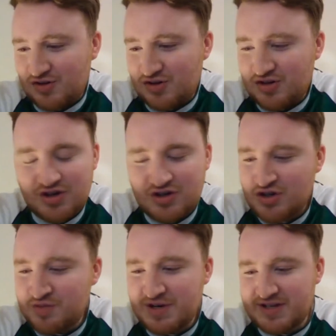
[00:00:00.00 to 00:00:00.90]
just,
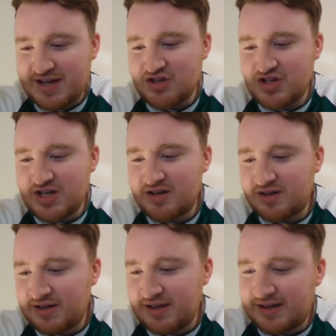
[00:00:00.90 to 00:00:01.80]
just miss that in
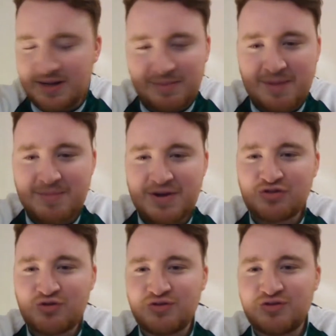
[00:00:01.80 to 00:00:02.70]
general, eh? Can I, miss
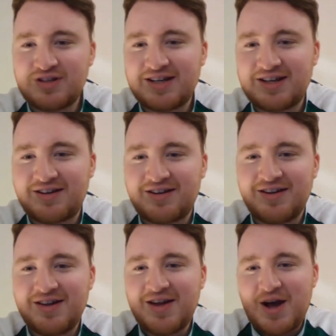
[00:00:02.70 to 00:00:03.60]
going down and getting
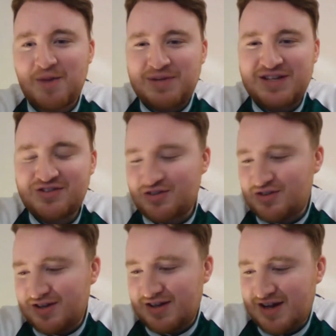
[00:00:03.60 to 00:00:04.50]
a, a pizza
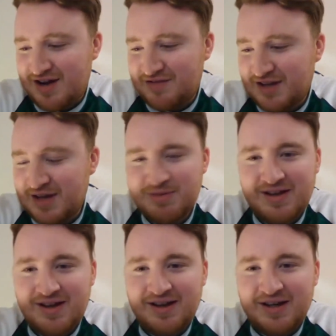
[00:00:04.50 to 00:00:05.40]
at half time
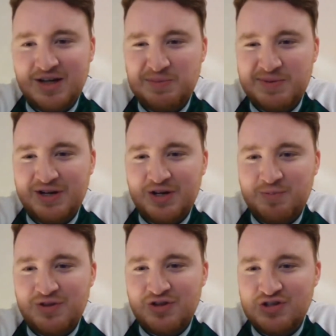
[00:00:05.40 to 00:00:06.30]
and that, and come back
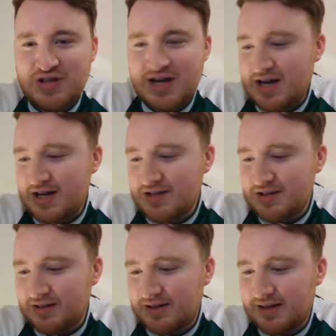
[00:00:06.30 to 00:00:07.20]
up in the stands,
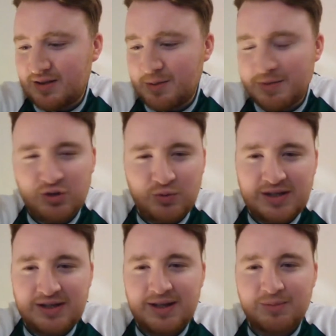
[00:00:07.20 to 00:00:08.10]
and can the
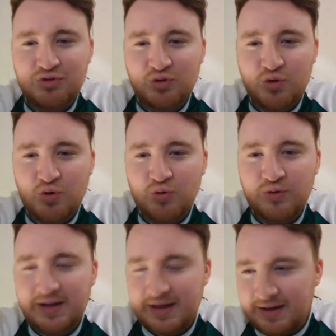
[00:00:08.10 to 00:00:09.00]
midweek games, the
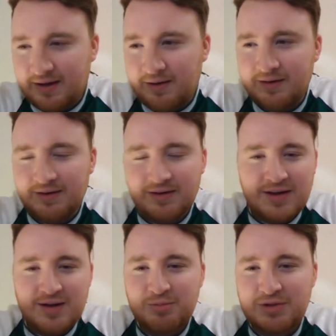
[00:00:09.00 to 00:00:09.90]
cold, the air, and
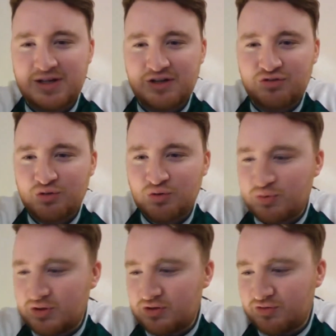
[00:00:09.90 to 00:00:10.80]
being at Easter
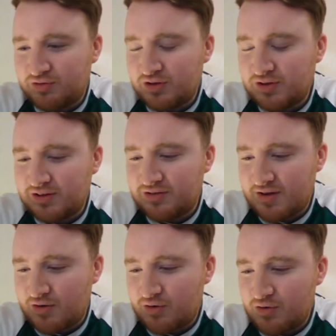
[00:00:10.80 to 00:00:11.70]
Road when it's floodlights
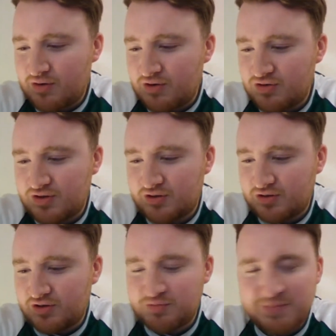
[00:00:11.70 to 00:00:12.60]
and that are on, it's
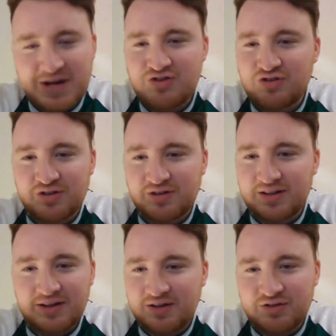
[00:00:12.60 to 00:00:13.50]
just it's magical,
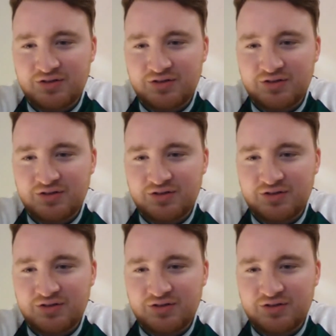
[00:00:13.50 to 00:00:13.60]
eh? Aye. It